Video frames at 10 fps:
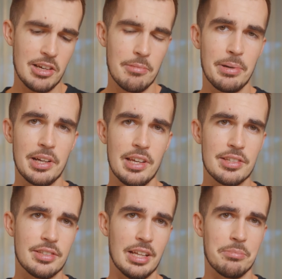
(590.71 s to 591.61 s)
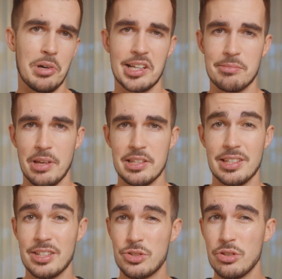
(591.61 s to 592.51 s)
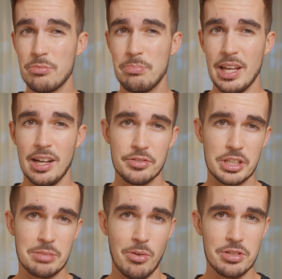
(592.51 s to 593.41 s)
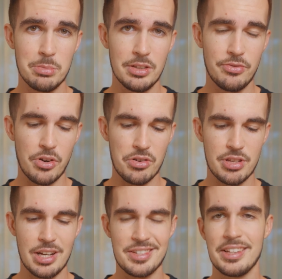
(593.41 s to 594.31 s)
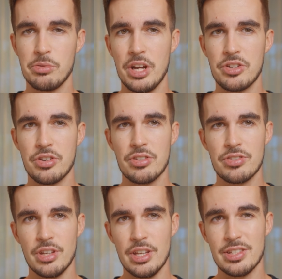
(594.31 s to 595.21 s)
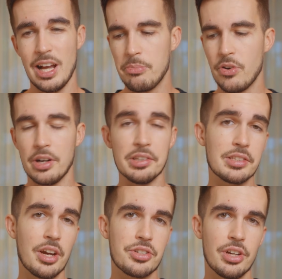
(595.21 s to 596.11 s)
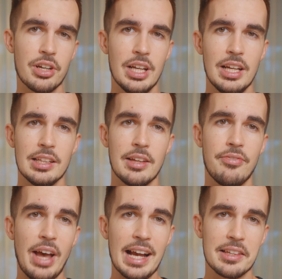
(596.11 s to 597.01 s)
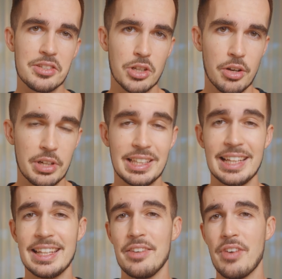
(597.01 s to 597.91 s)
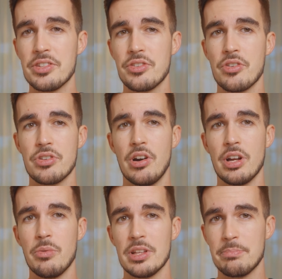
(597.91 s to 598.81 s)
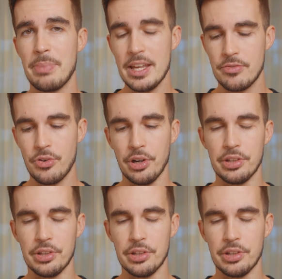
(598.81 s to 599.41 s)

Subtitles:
companies and marketplaces should be held responsible for such situations is up for discussion, The fact is, however, that investors are the ones paying for